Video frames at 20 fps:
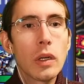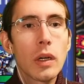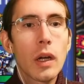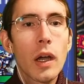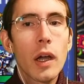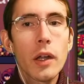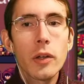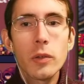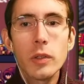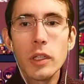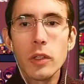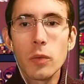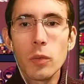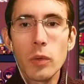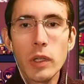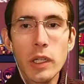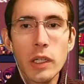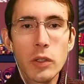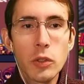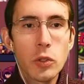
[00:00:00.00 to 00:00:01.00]
Uh, Otto can
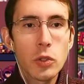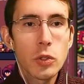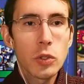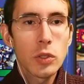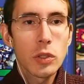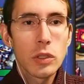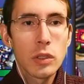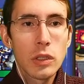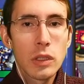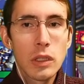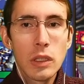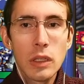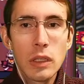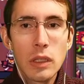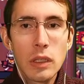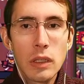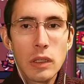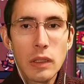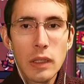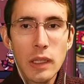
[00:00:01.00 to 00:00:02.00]
reach.
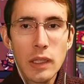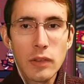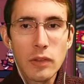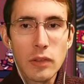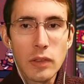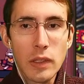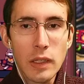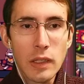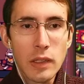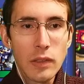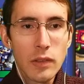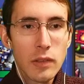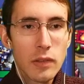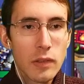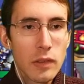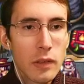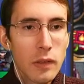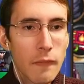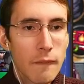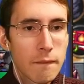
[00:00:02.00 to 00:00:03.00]
That's
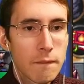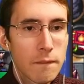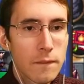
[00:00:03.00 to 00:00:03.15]
nice.